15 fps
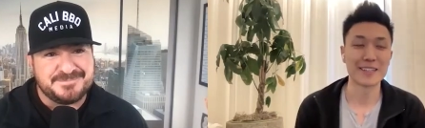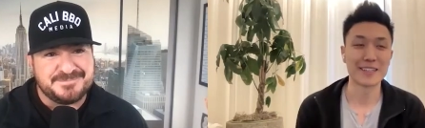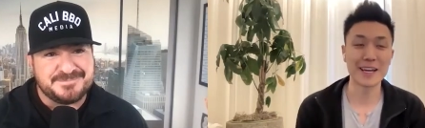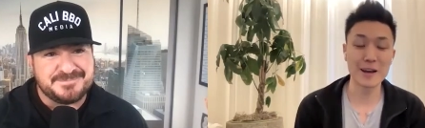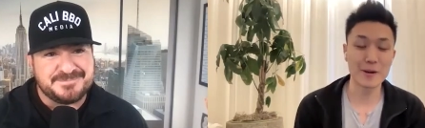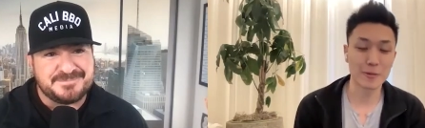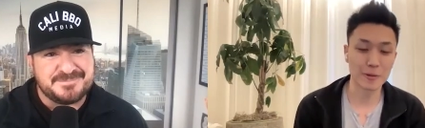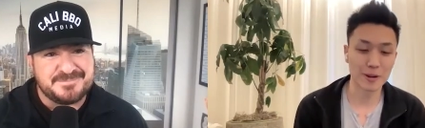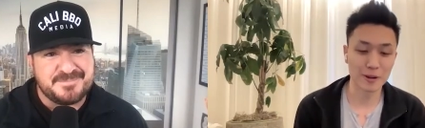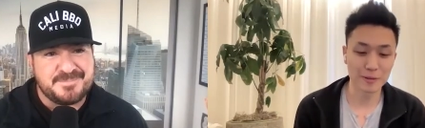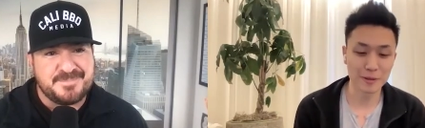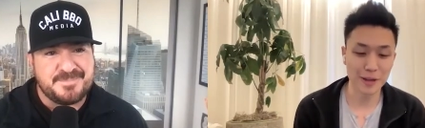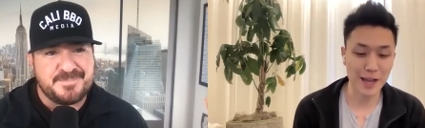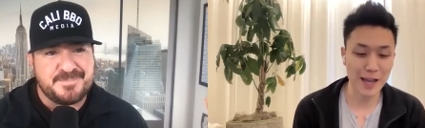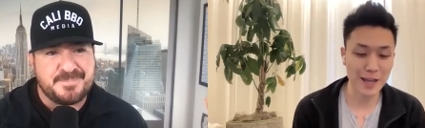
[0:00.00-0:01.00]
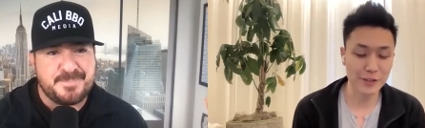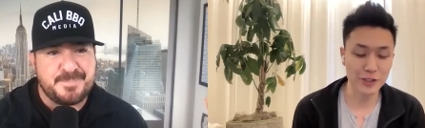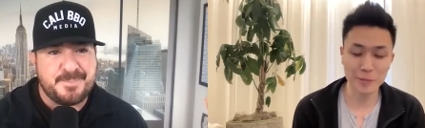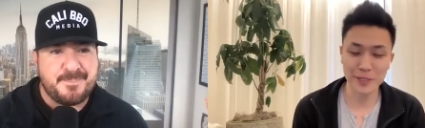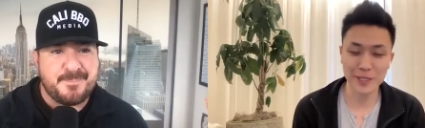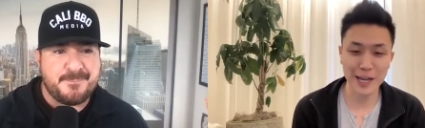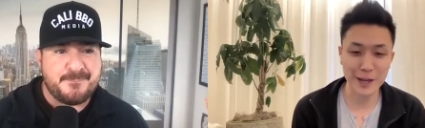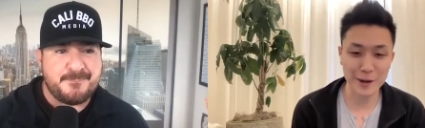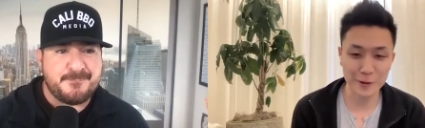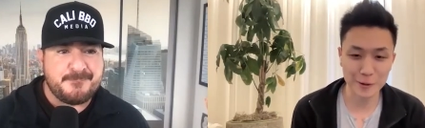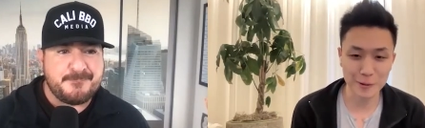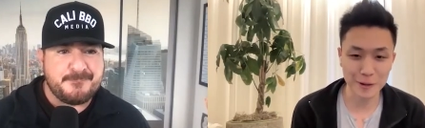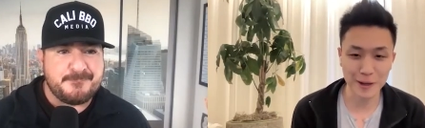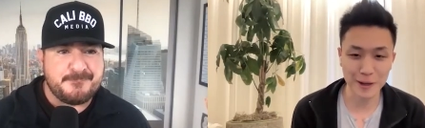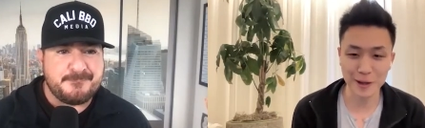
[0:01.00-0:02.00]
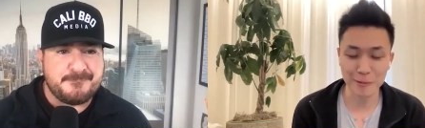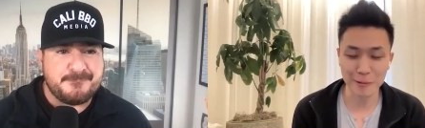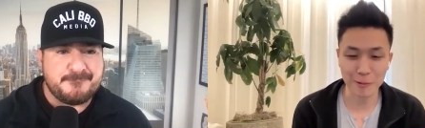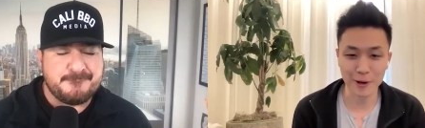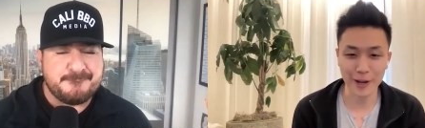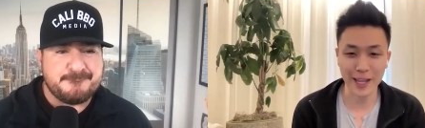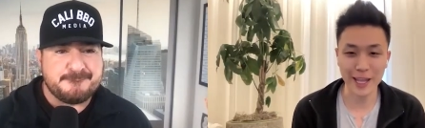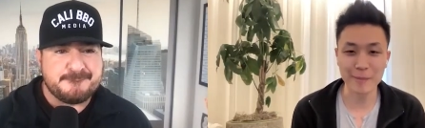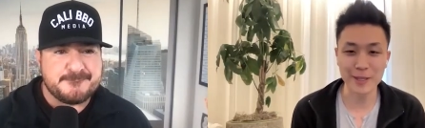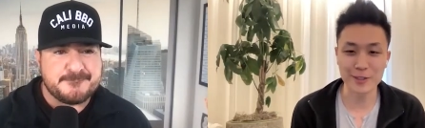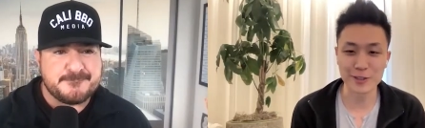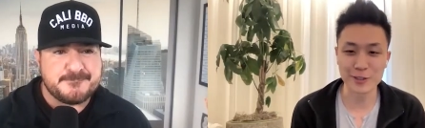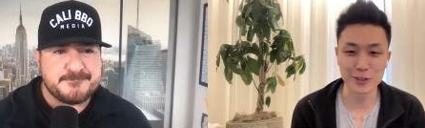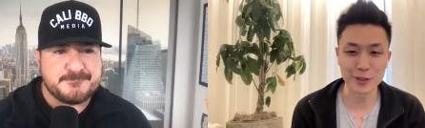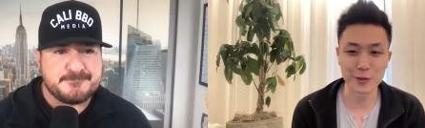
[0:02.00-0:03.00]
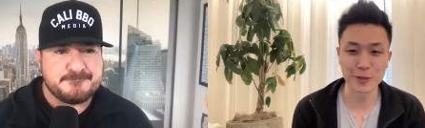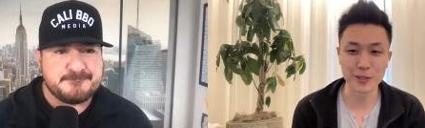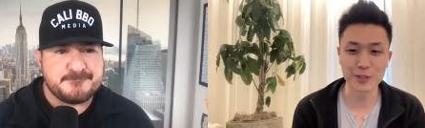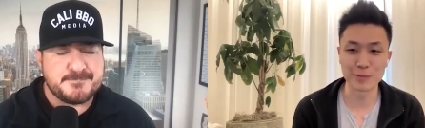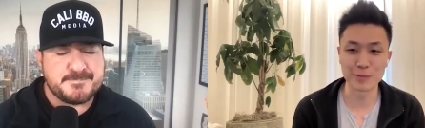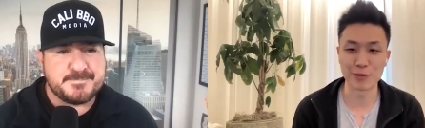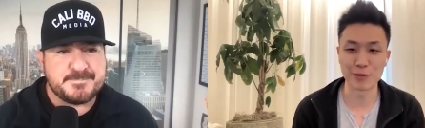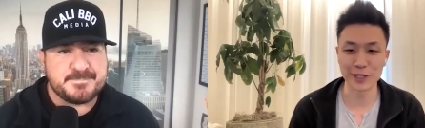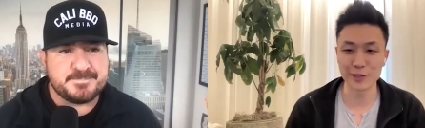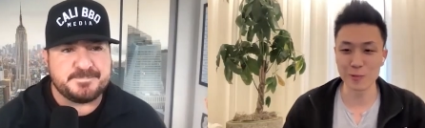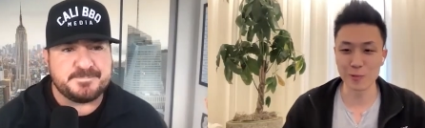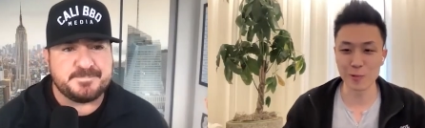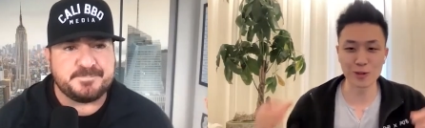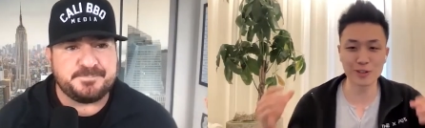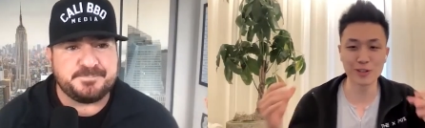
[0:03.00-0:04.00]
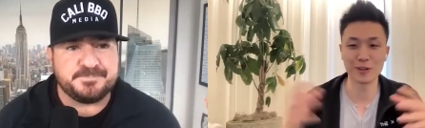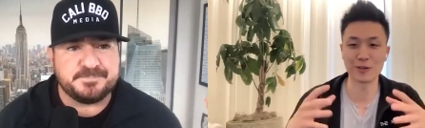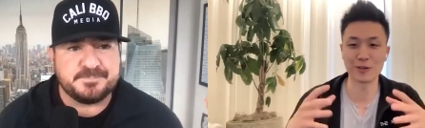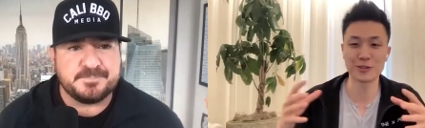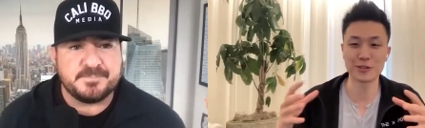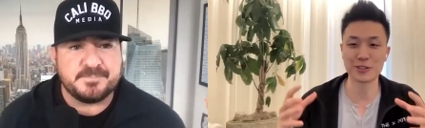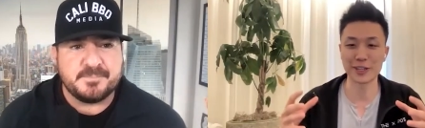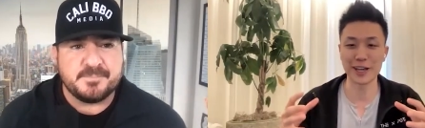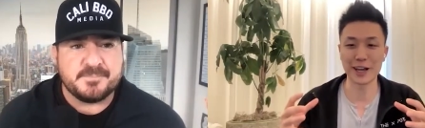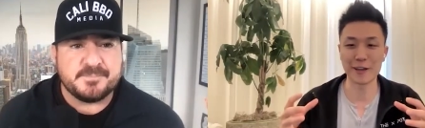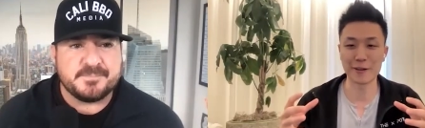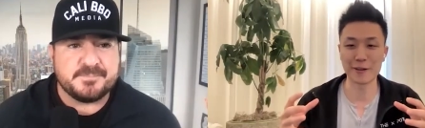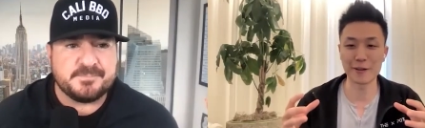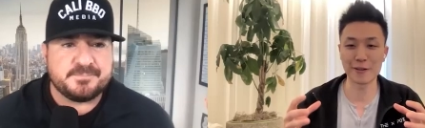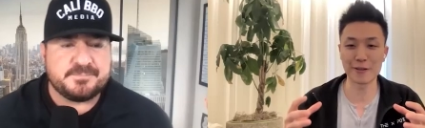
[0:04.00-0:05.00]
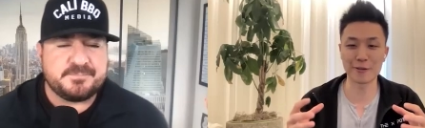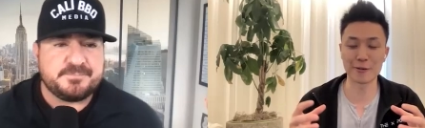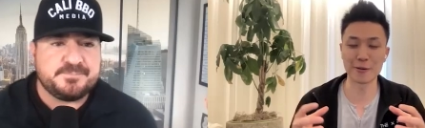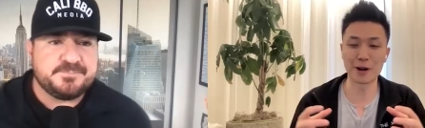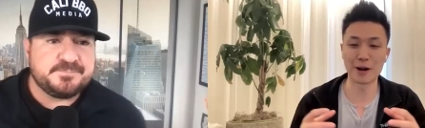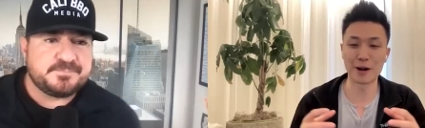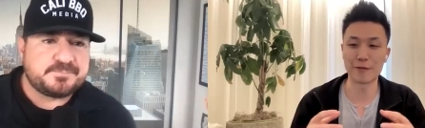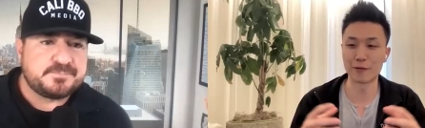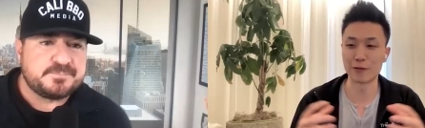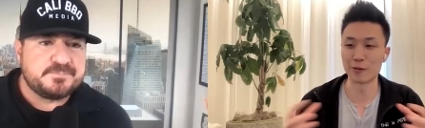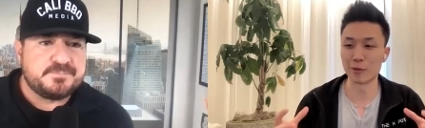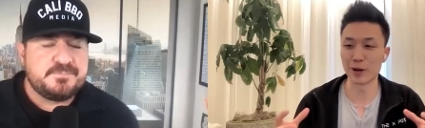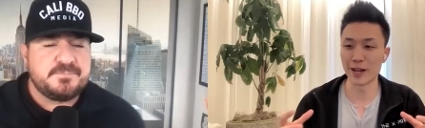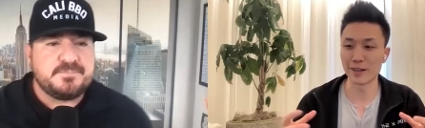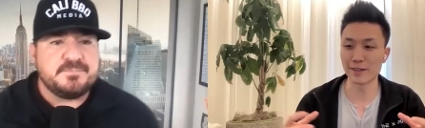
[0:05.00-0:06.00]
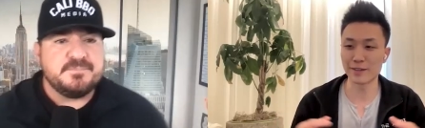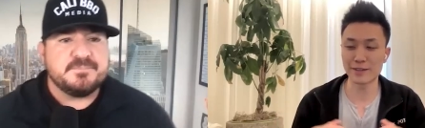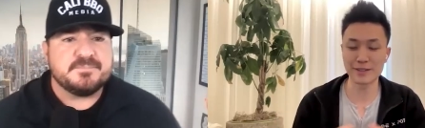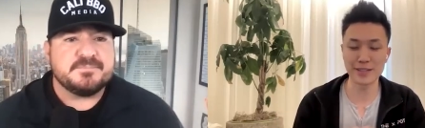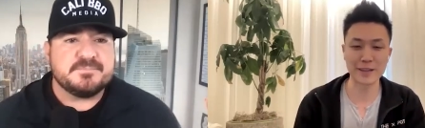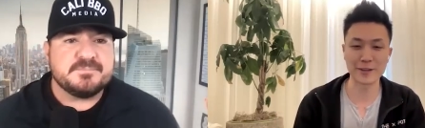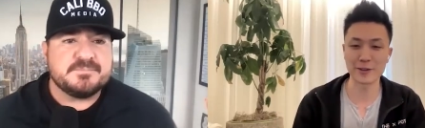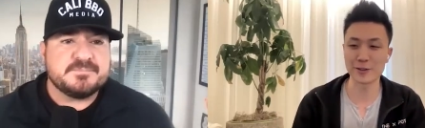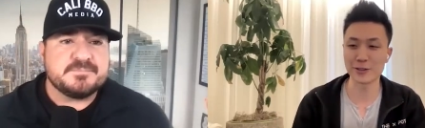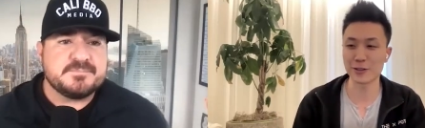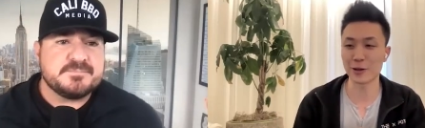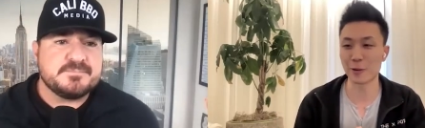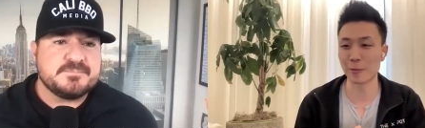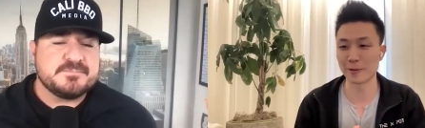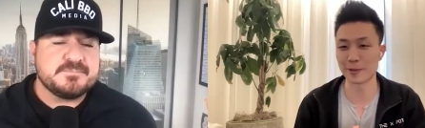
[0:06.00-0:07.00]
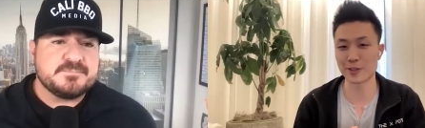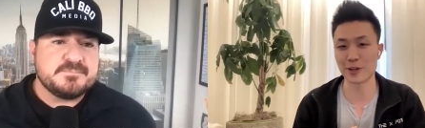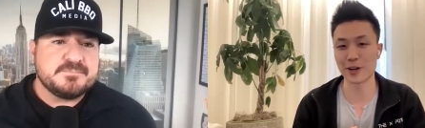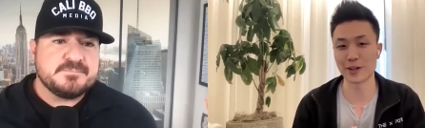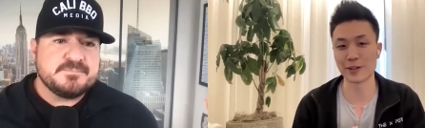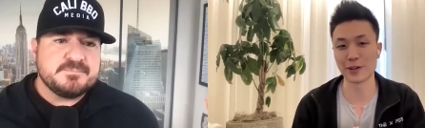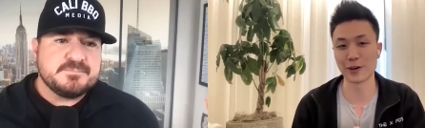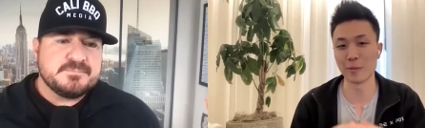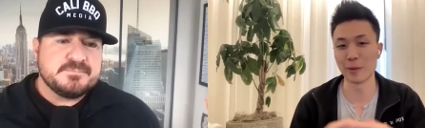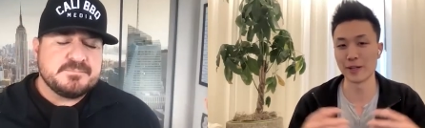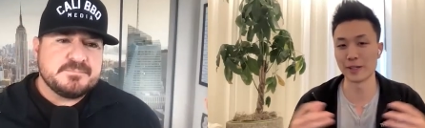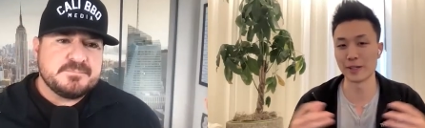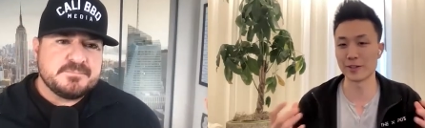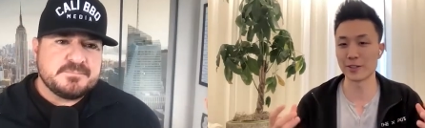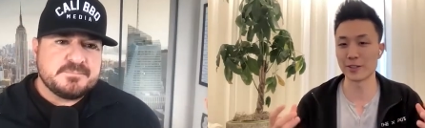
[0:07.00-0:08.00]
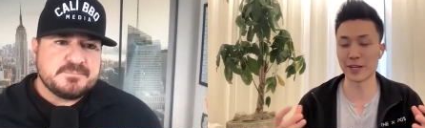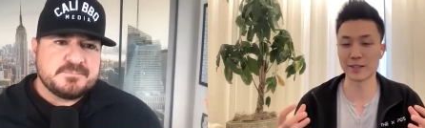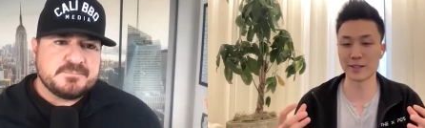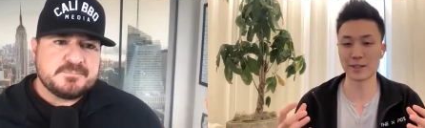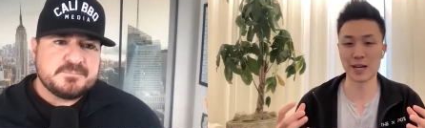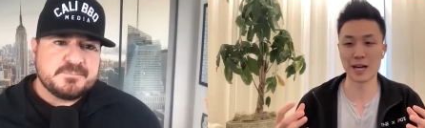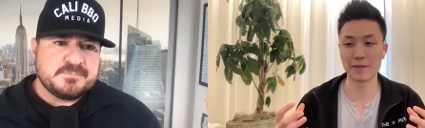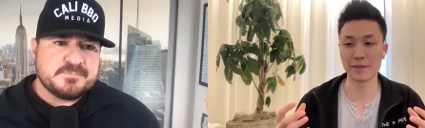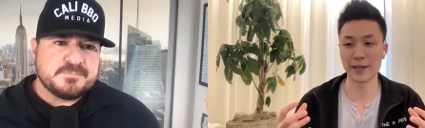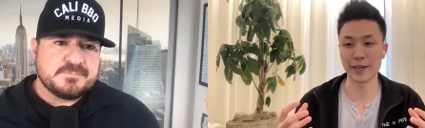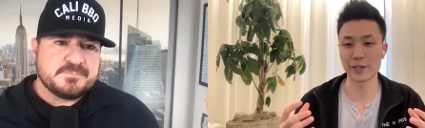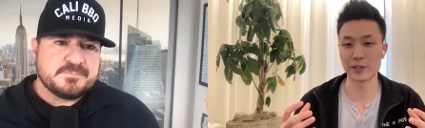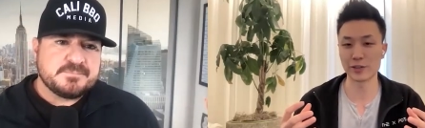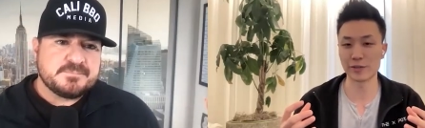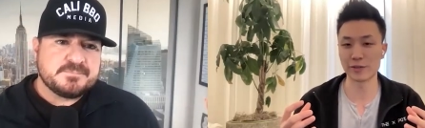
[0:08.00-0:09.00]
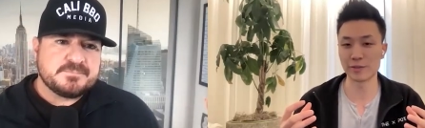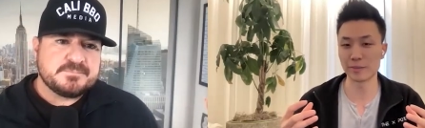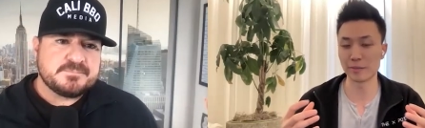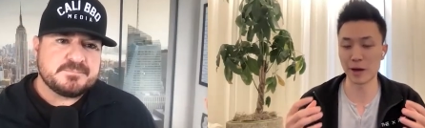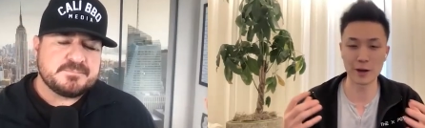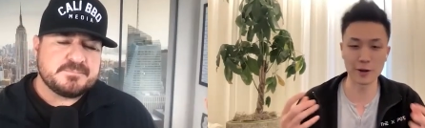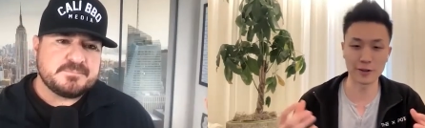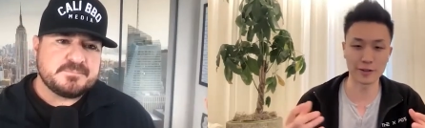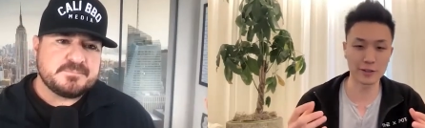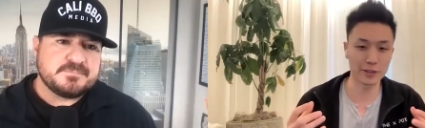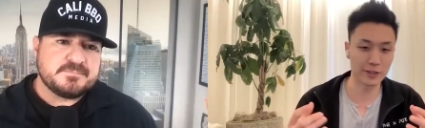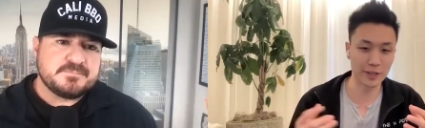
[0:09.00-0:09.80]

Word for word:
Speaker 1: Yeah, we're at Chubby Cattle. What we're aiming to do is to bring the world closer together through our food brand. 10 years ago, when we started, nobody understands a lot of the Asian, modern,